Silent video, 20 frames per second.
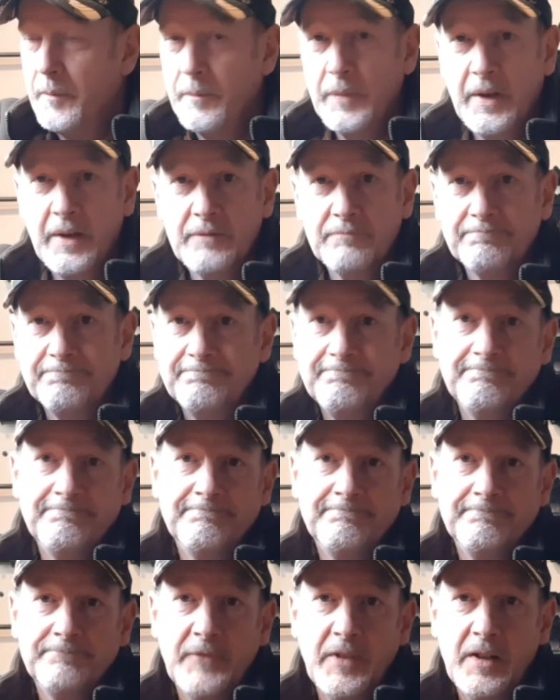But,
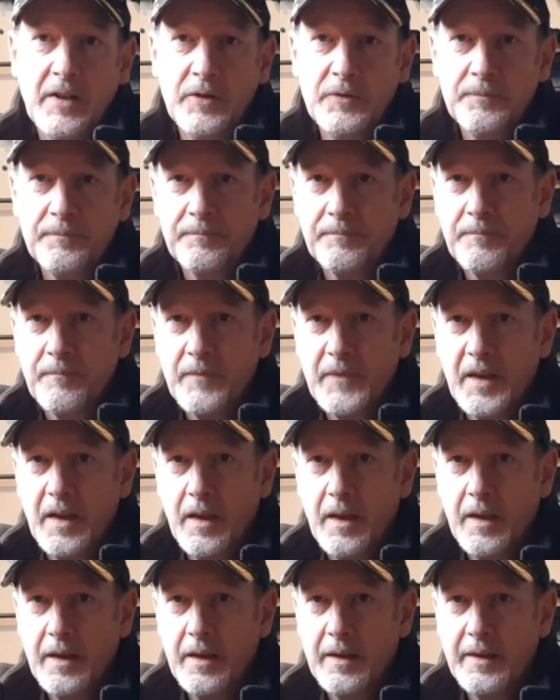you know,
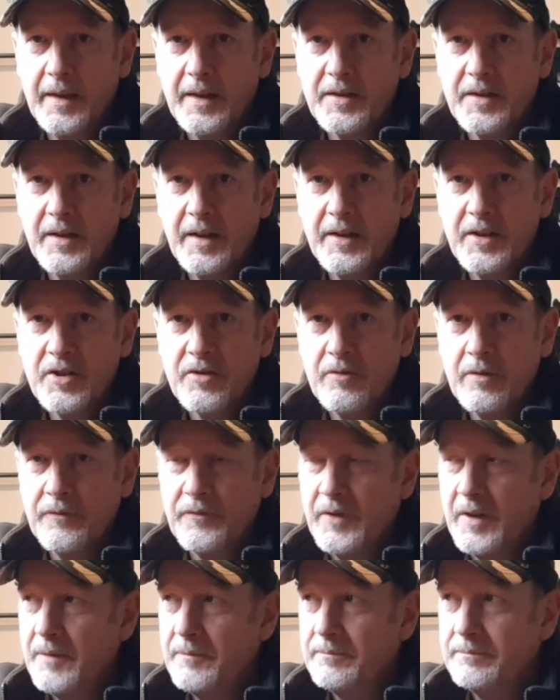that's the nature
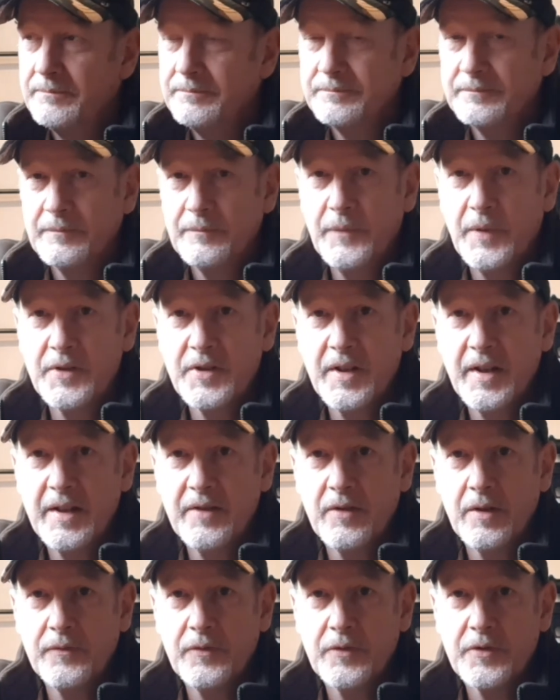of budget
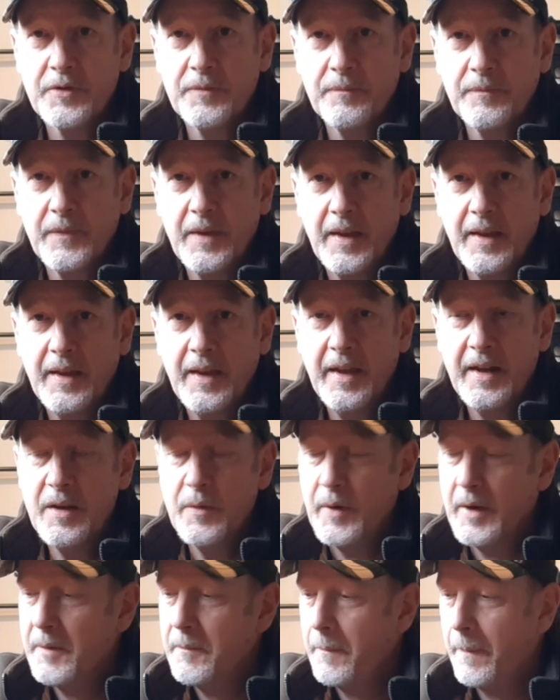air rifles.
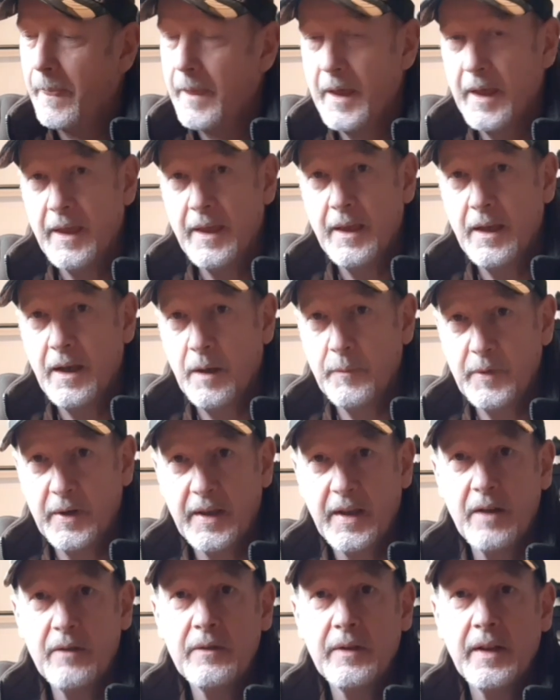Anyway, I'm going
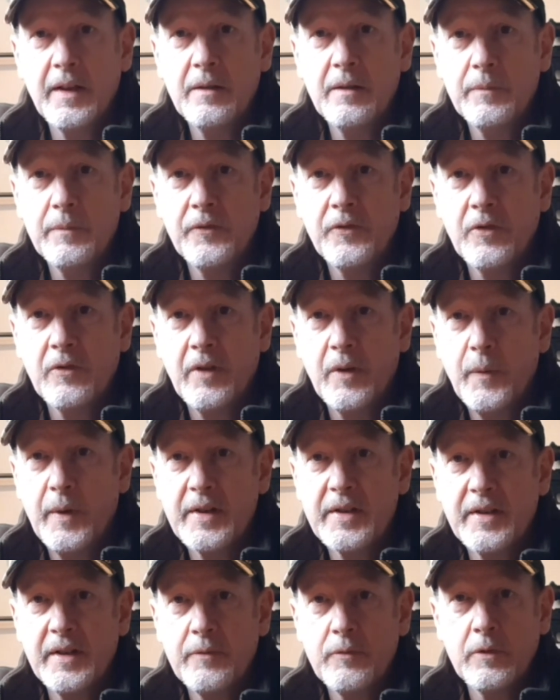to go now before I
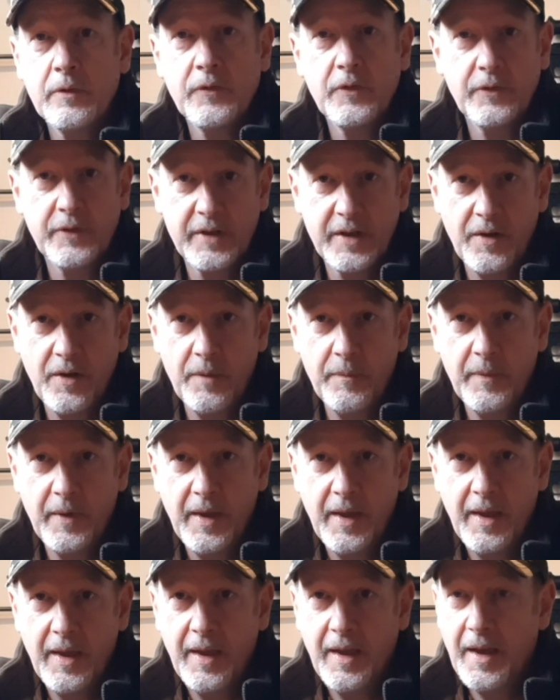waste any more of your time.
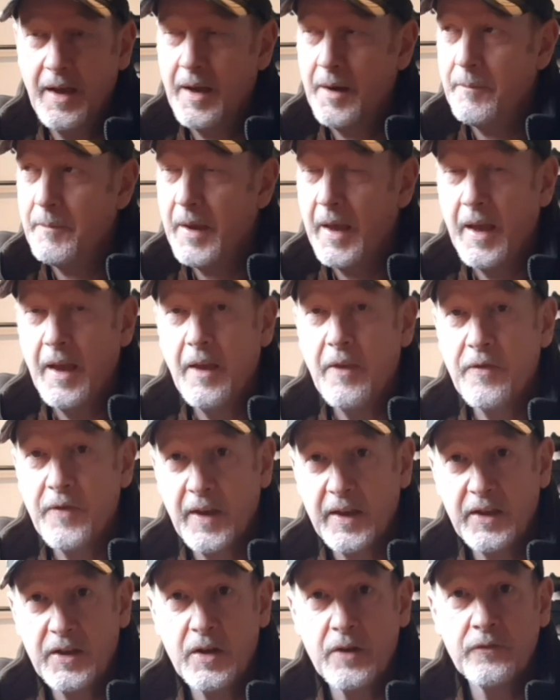
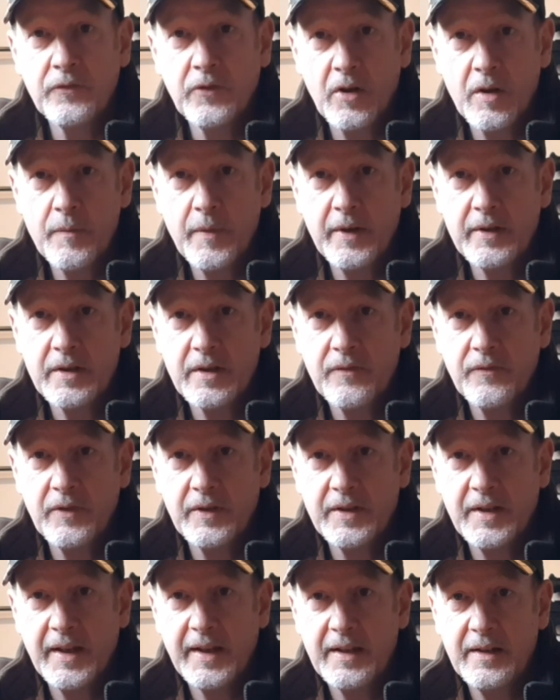Thank you very much
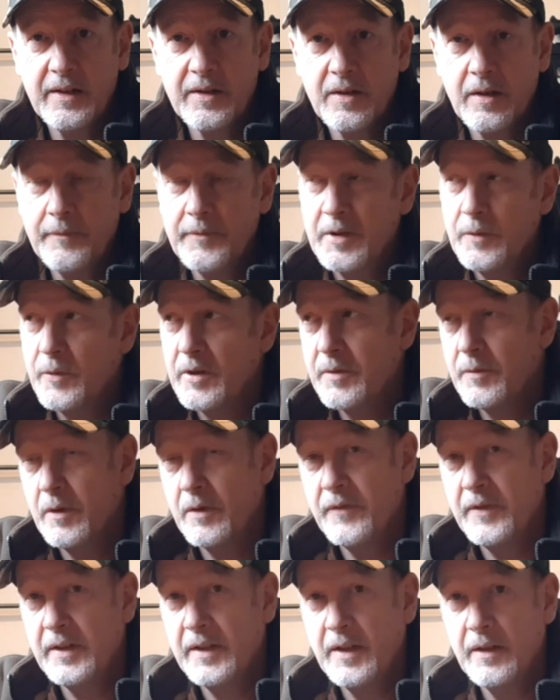for taking the time to watch my
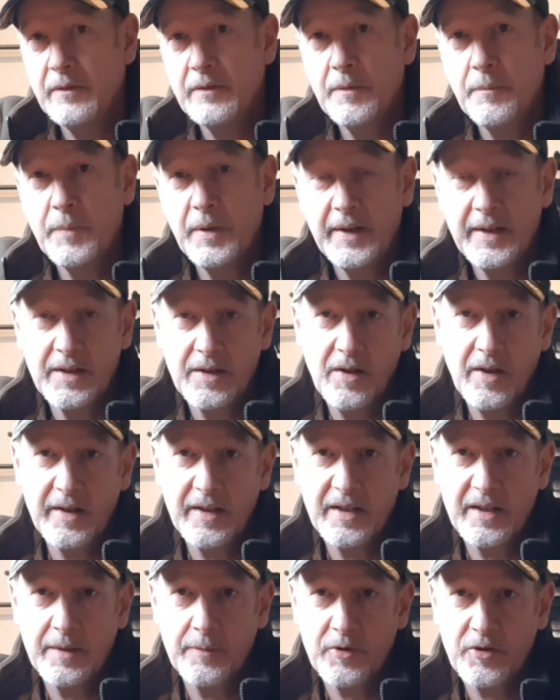video. Please like
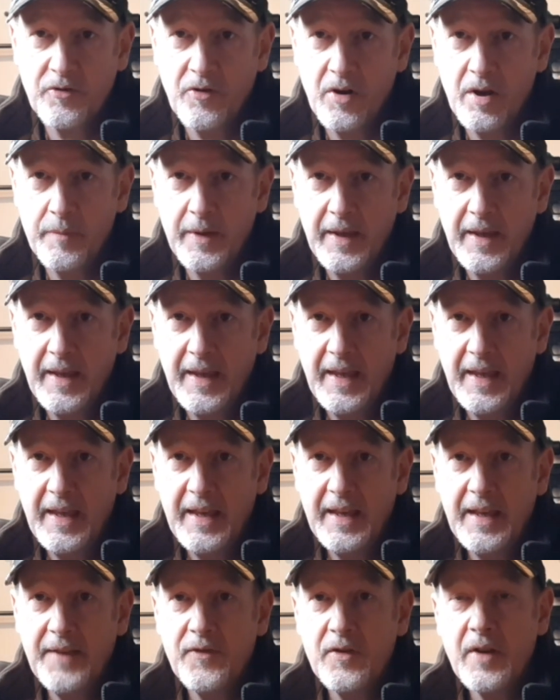and subscribe.
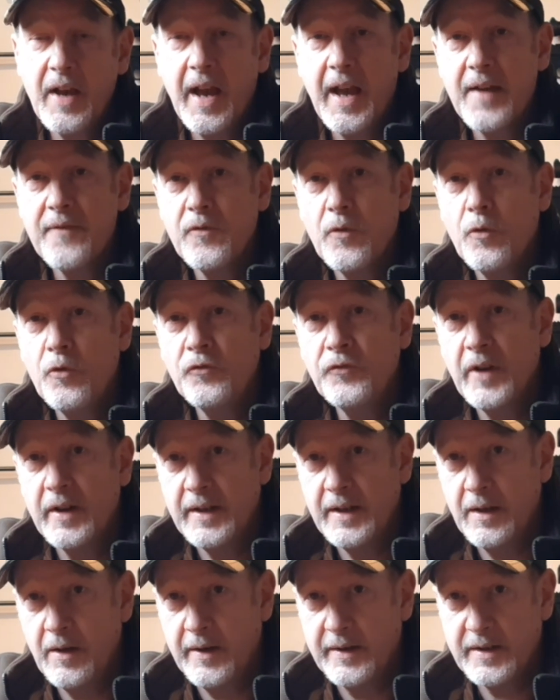If you have
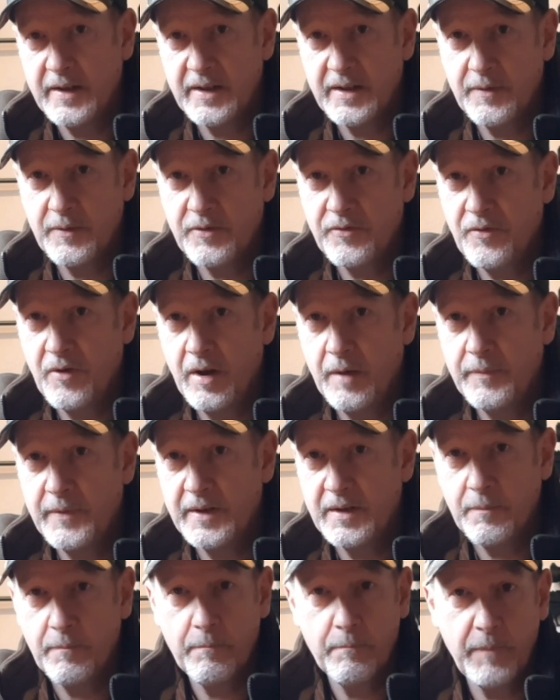already liked and subscribed,
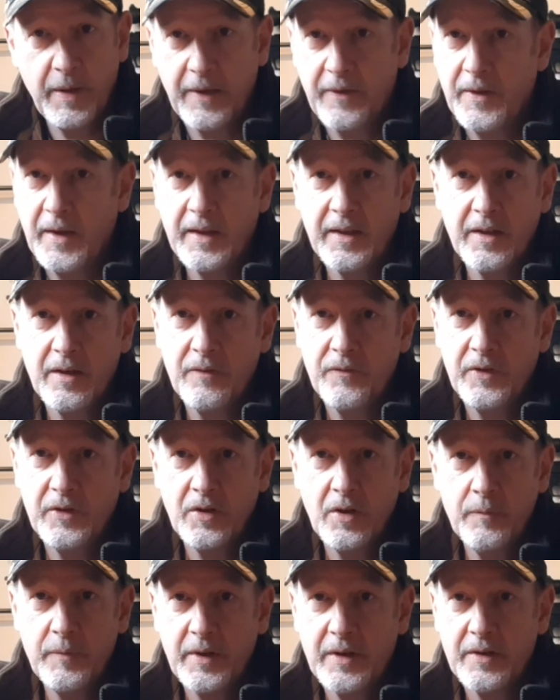there's a big thank you for
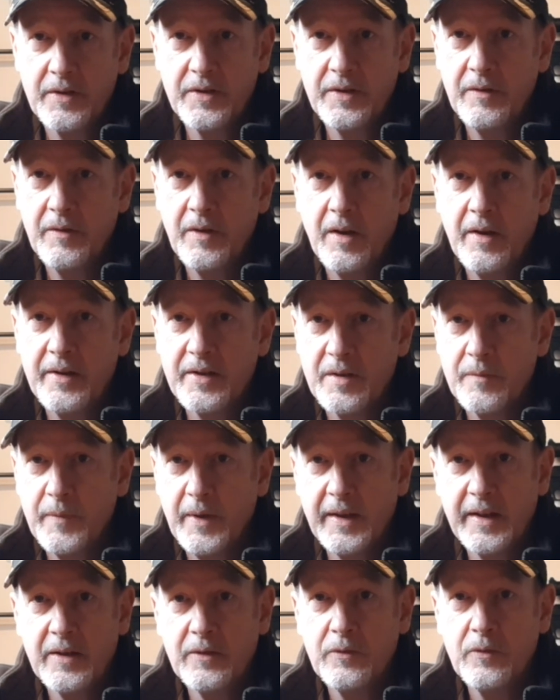you, because you guys are
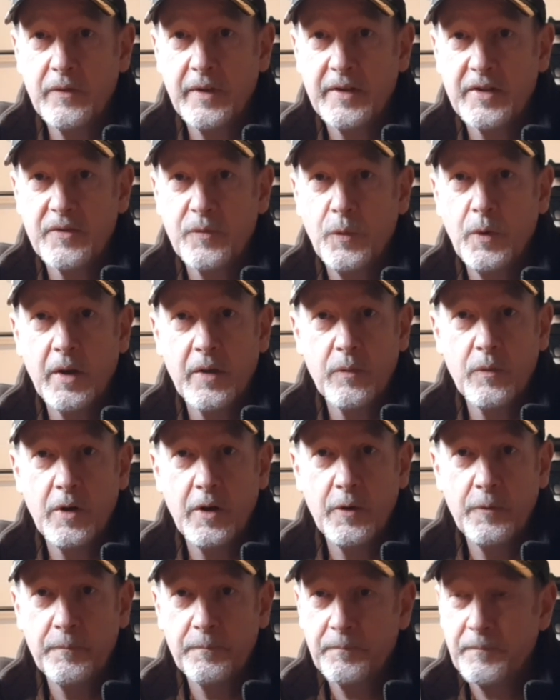making all this
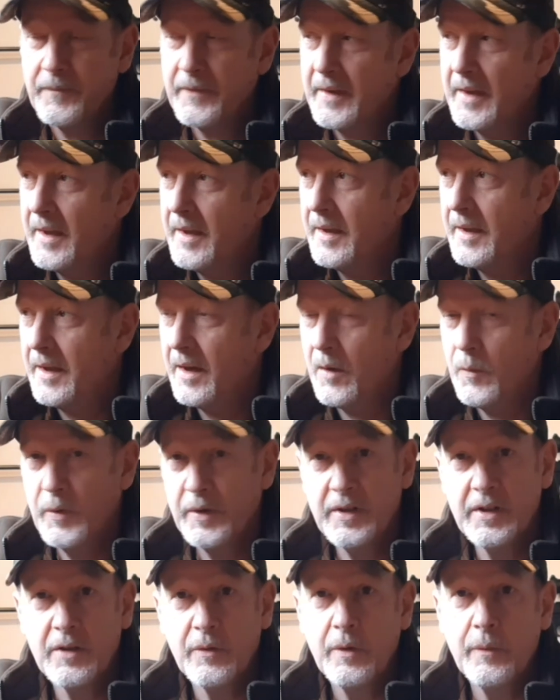worthwhile. I
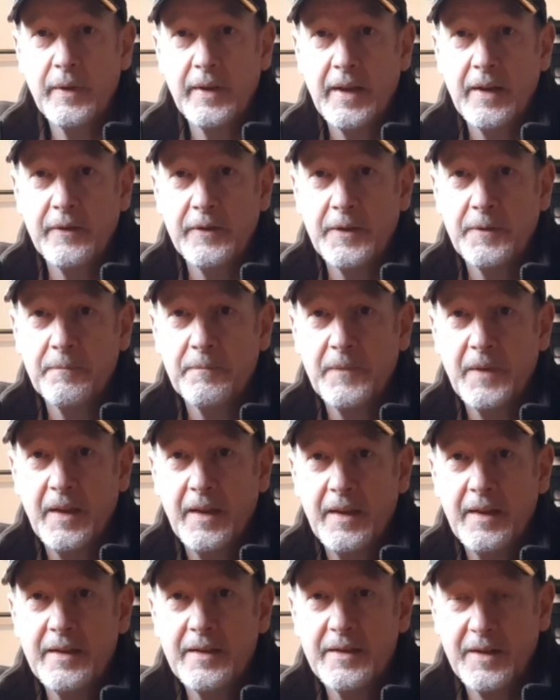wouldn't do it without you.
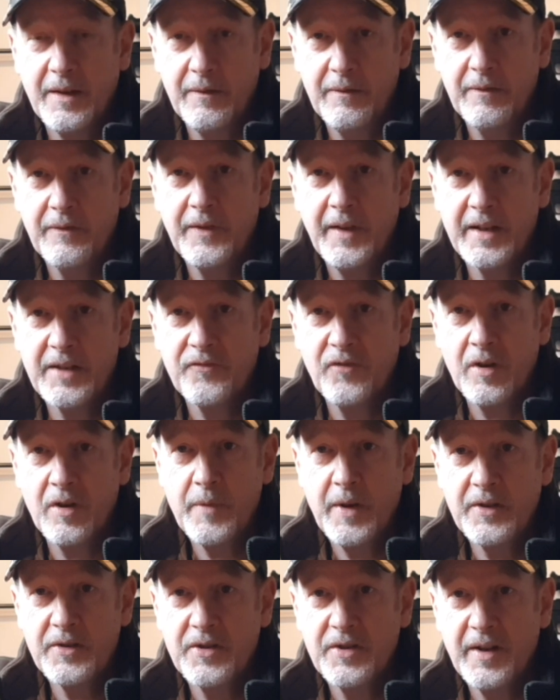So thanks
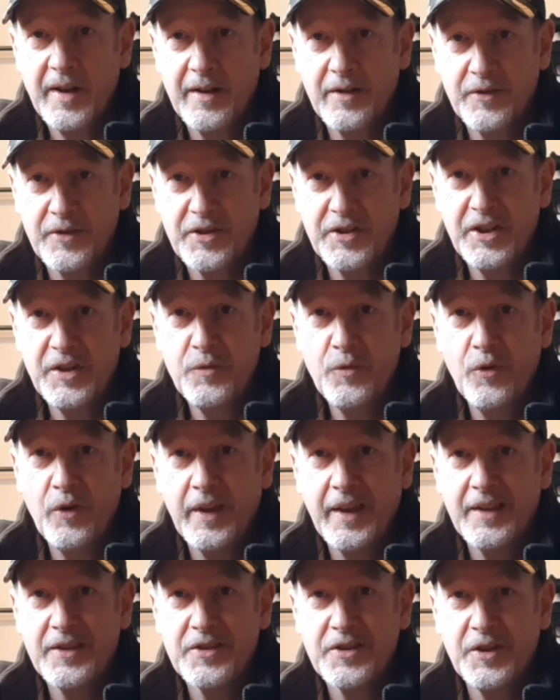much, and I'll see you all
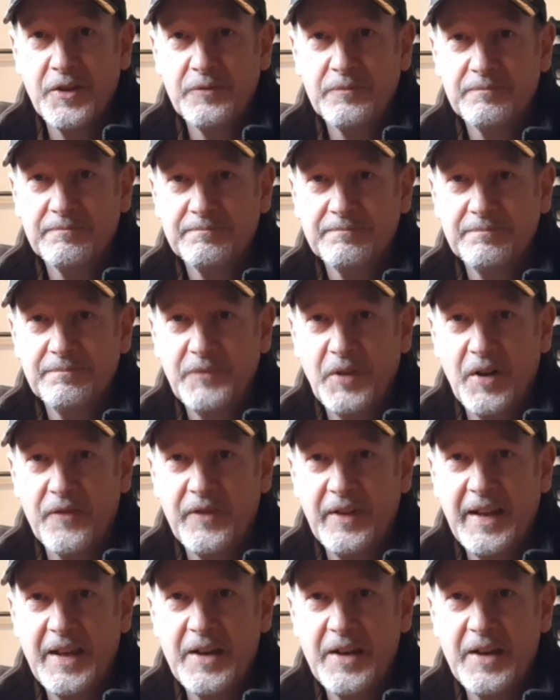again soon. Bye for